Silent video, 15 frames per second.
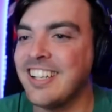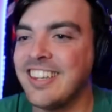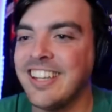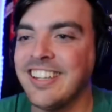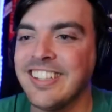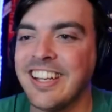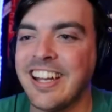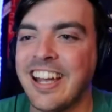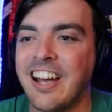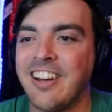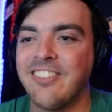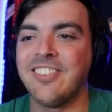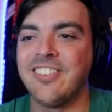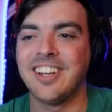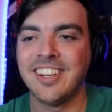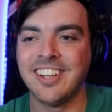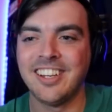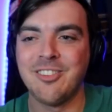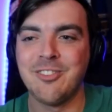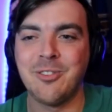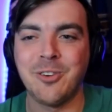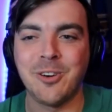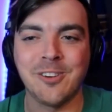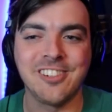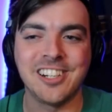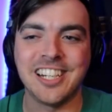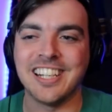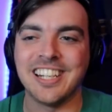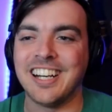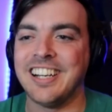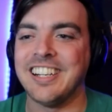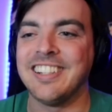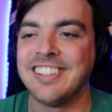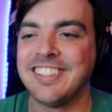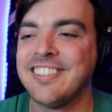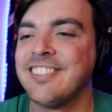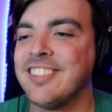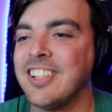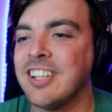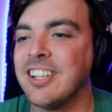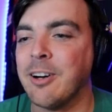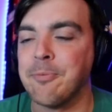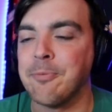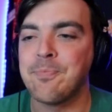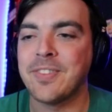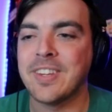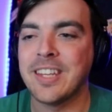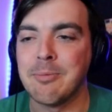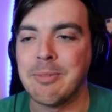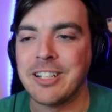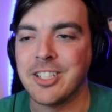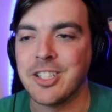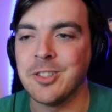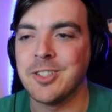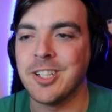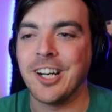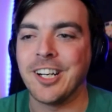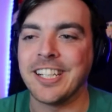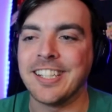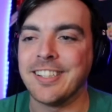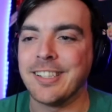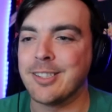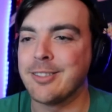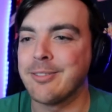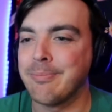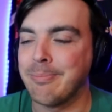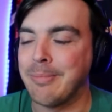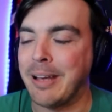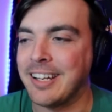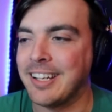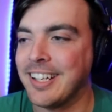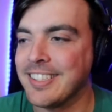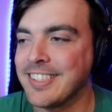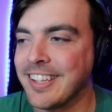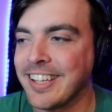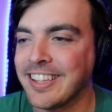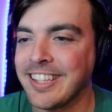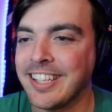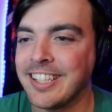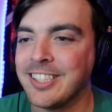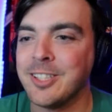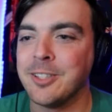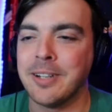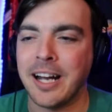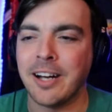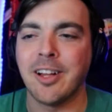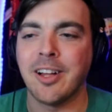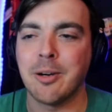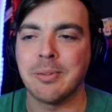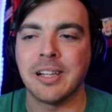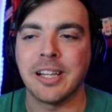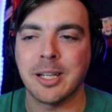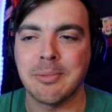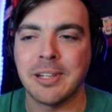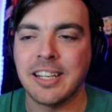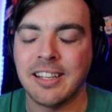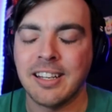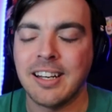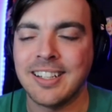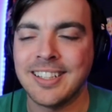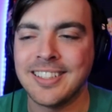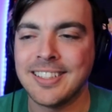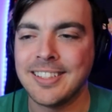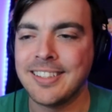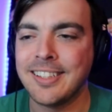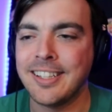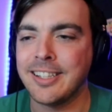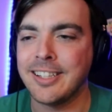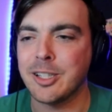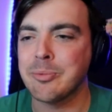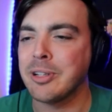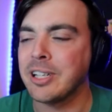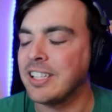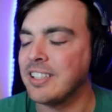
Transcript: I think they have owls. before we uh, you know get a bunch of Utahians mad at us. I think they do outlaw polygamy uh, at this point.